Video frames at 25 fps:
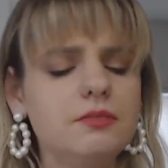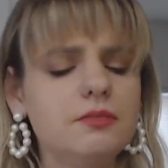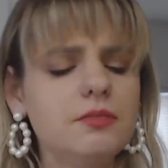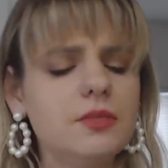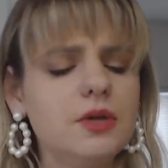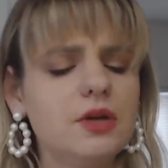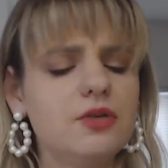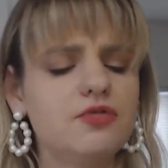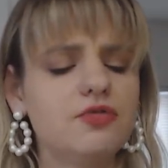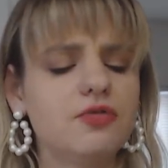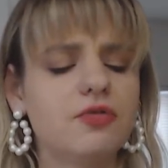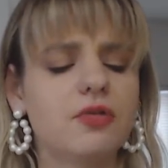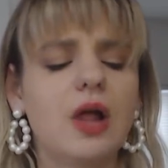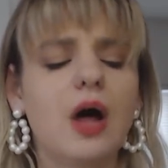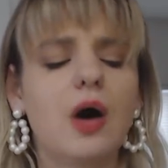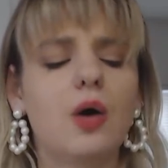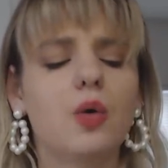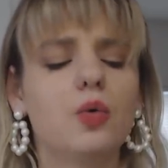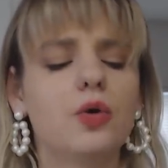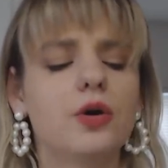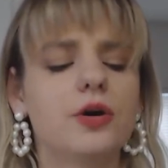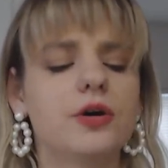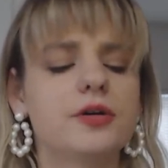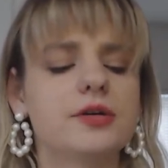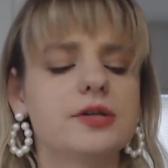
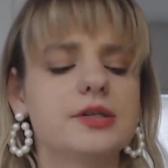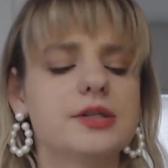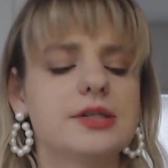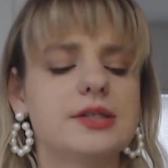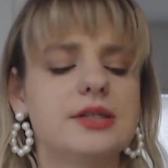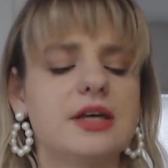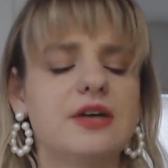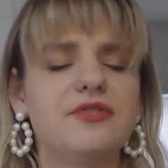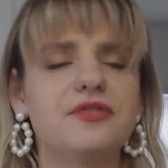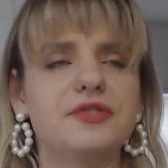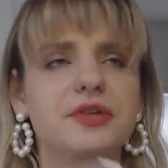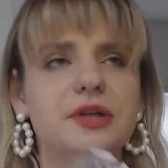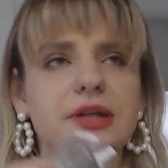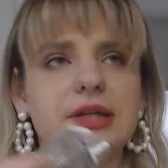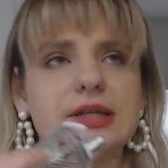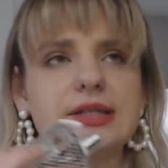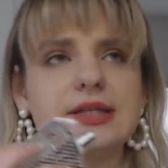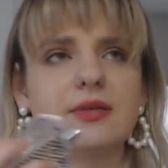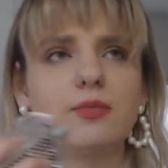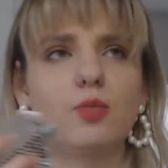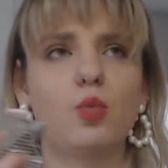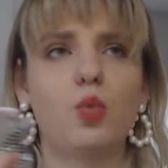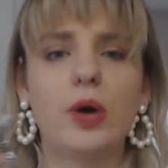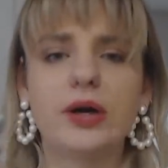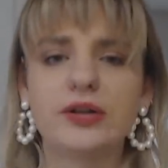flowers, definitely
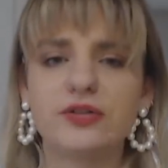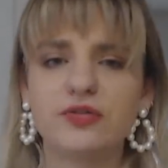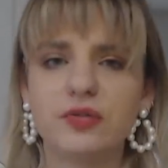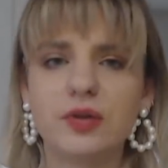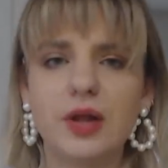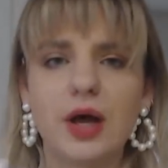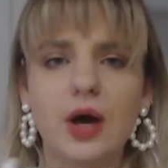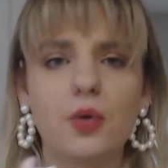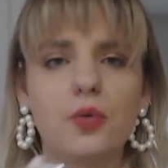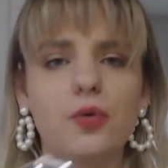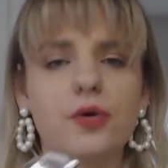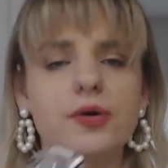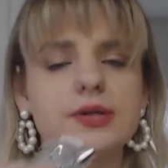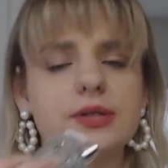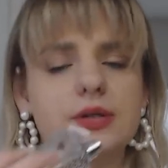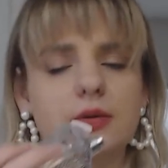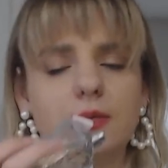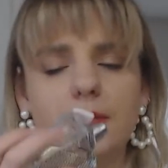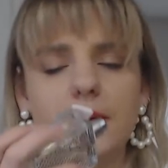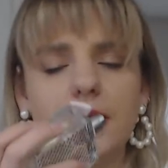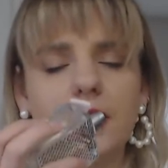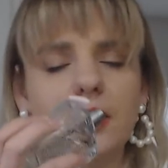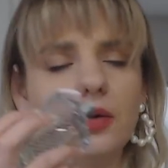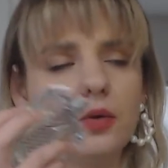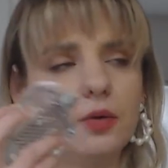some white flowers and
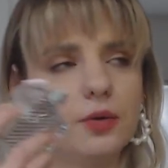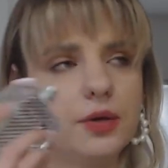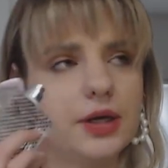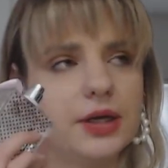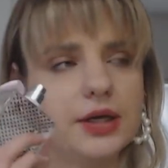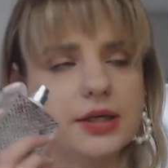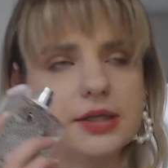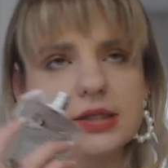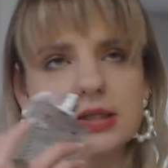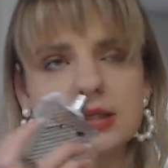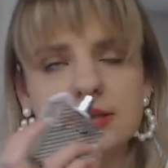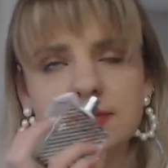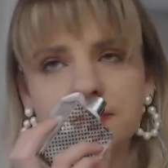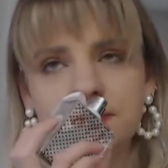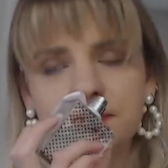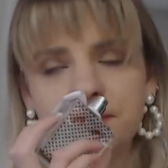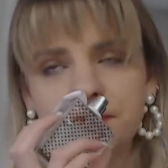peonies.